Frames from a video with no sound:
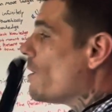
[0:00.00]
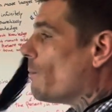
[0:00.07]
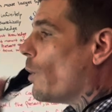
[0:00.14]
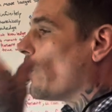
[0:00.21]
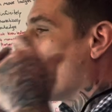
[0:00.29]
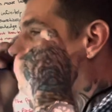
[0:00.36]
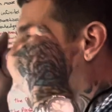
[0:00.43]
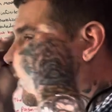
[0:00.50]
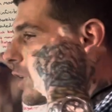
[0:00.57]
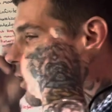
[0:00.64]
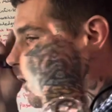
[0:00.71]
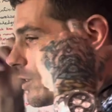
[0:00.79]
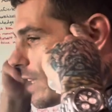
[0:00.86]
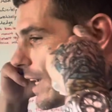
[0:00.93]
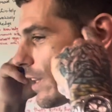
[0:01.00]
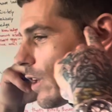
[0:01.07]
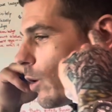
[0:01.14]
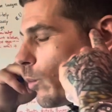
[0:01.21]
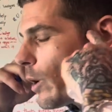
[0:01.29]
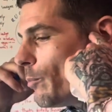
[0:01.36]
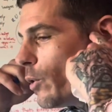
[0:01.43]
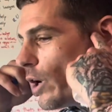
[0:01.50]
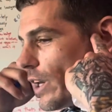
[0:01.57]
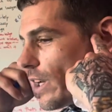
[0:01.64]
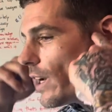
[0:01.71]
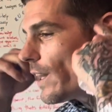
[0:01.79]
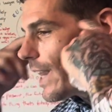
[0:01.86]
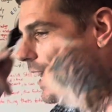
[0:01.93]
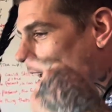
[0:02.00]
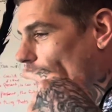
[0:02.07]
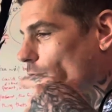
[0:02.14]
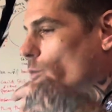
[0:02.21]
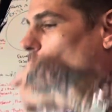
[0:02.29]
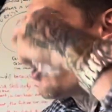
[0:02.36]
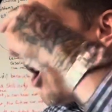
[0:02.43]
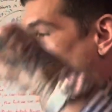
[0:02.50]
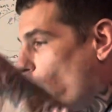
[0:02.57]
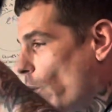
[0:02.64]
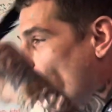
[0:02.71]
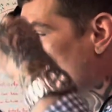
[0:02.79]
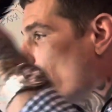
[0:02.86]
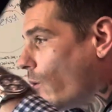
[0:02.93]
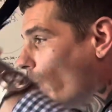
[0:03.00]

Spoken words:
but we have to understand that we're putting a lens. We're always